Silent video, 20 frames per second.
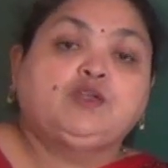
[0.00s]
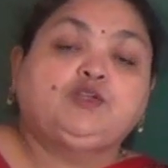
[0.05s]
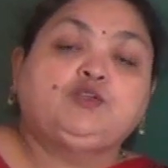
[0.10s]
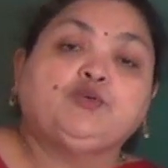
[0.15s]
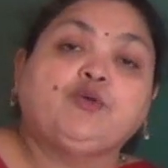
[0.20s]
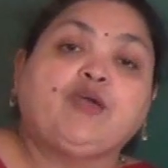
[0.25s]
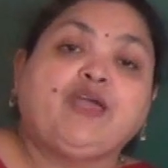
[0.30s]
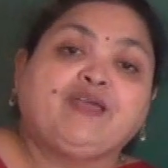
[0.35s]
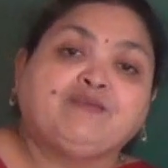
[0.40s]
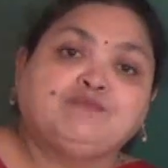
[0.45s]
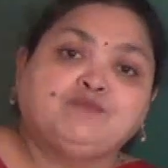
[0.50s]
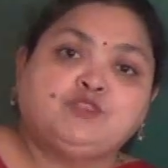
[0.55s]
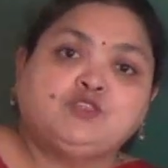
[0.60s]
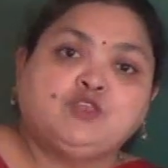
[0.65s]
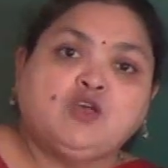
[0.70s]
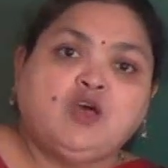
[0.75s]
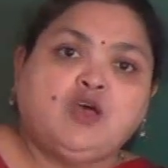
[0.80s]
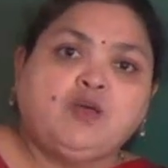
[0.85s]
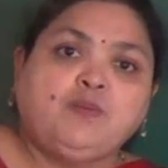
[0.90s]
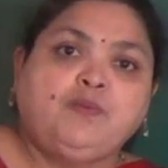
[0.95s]
to
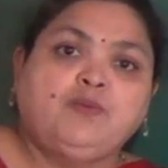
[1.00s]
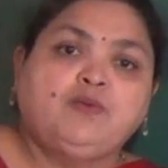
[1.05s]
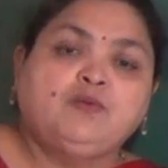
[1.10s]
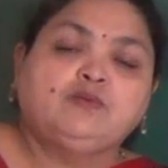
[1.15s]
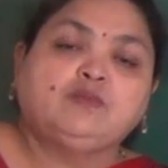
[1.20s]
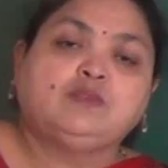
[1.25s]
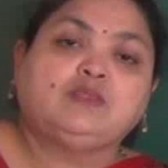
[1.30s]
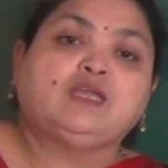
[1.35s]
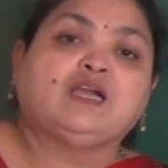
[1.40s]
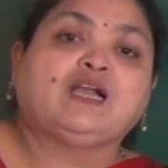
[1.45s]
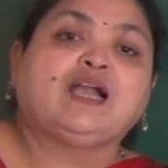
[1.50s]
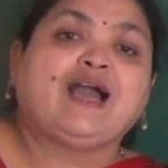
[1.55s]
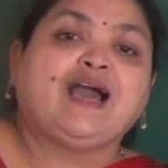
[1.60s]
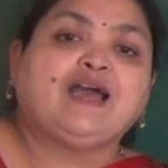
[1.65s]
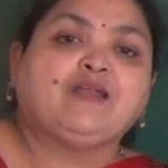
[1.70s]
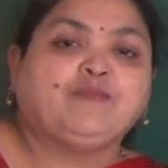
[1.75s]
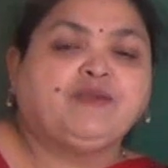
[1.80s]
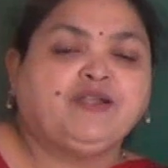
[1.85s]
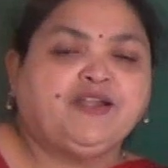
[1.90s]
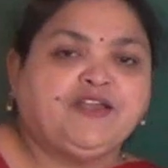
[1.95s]
absorb the
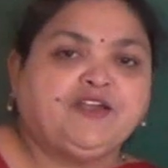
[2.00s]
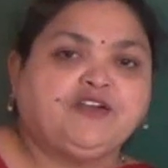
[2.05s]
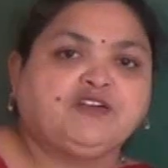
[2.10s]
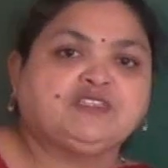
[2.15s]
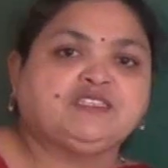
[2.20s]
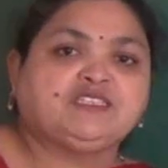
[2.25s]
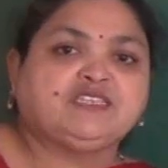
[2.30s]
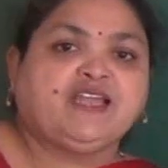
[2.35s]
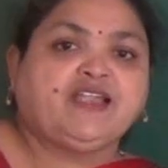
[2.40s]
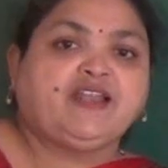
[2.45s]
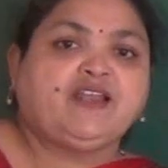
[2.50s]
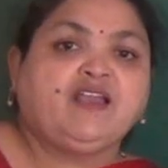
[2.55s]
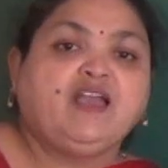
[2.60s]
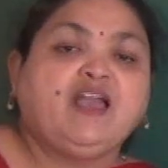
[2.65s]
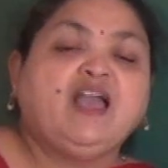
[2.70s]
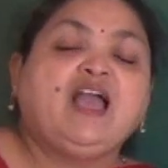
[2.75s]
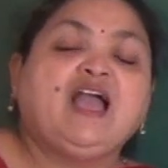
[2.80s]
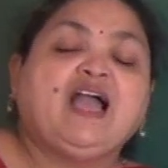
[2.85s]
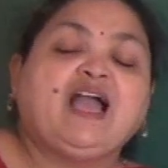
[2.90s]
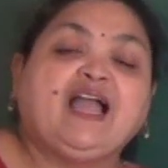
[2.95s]
carbon dioxide
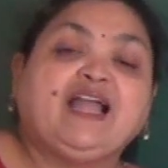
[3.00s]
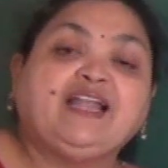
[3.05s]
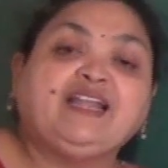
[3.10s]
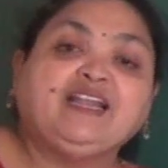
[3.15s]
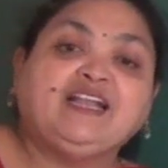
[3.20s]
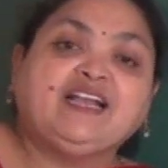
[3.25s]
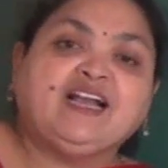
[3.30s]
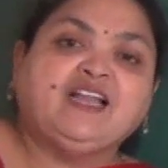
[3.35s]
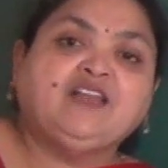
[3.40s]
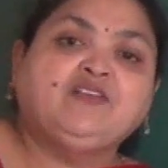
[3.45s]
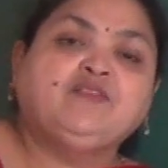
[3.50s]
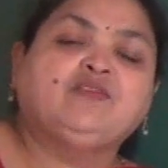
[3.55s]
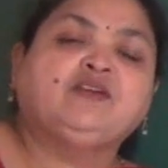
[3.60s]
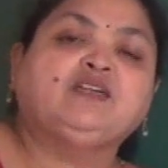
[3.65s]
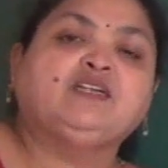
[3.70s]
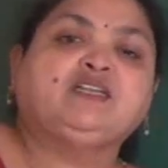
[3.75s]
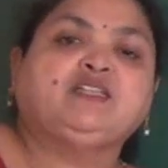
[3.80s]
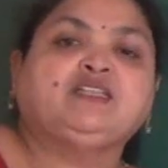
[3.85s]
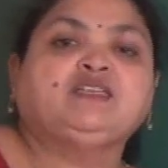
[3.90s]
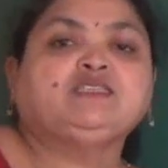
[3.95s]
and
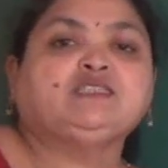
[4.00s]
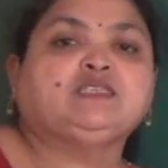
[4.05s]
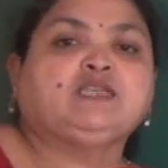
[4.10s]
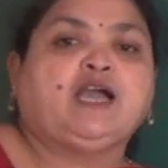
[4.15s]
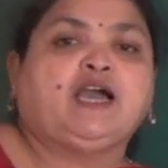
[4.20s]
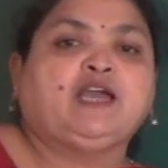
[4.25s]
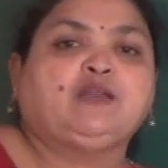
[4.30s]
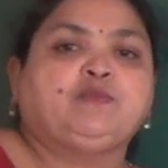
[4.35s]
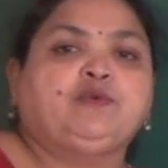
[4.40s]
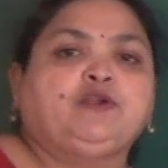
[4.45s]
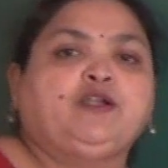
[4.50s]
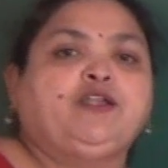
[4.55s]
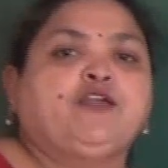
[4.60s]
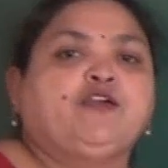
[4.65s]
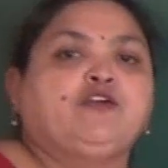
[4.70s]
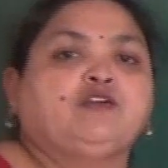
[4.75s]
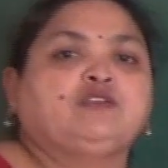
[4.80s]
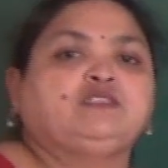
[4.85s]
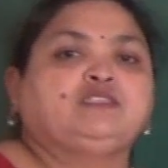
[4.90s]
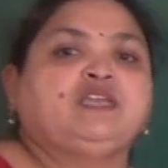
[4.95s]
convert this carbon
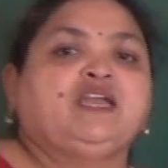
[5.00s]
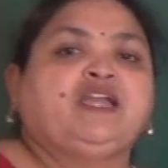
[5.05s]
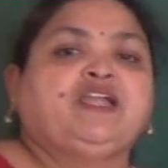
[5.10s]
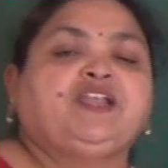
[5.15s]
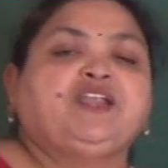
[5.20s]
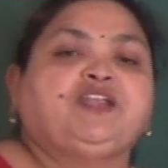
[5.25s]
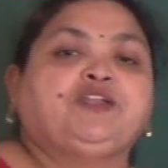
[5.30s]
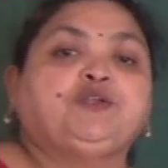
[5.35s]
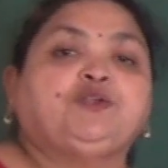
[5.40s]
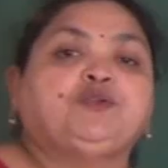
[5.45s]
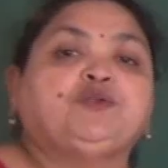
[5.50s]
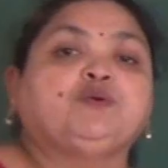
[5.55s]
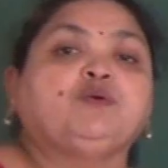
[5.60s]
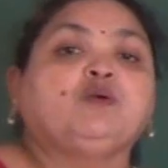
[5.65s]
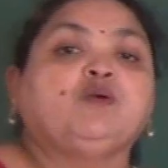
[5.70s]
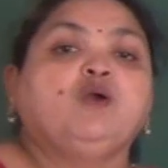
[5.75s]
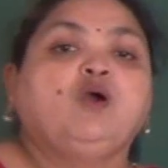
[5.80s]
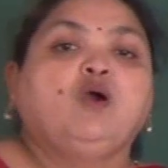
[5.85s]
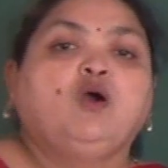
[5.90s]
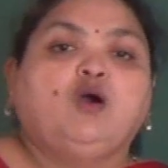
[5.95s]
dioxide
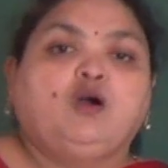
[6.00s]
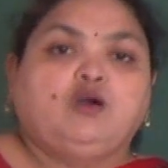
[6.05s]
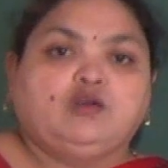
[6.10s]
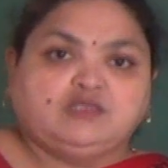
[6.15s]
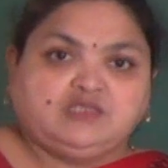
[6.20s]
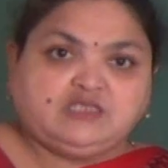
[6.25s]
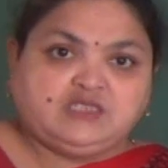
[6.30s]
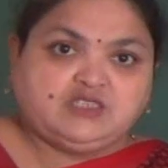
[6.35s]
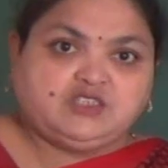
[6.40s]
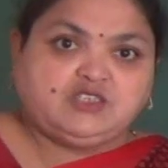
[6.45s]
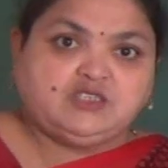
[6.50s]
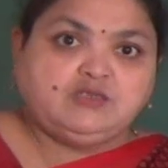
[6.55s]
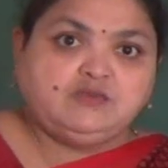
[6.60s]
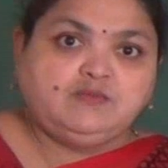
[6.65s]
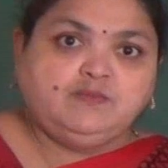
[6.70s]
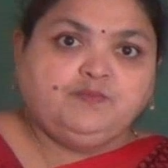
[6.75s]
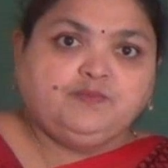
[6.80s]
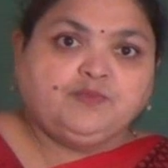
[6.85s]
into oxygen,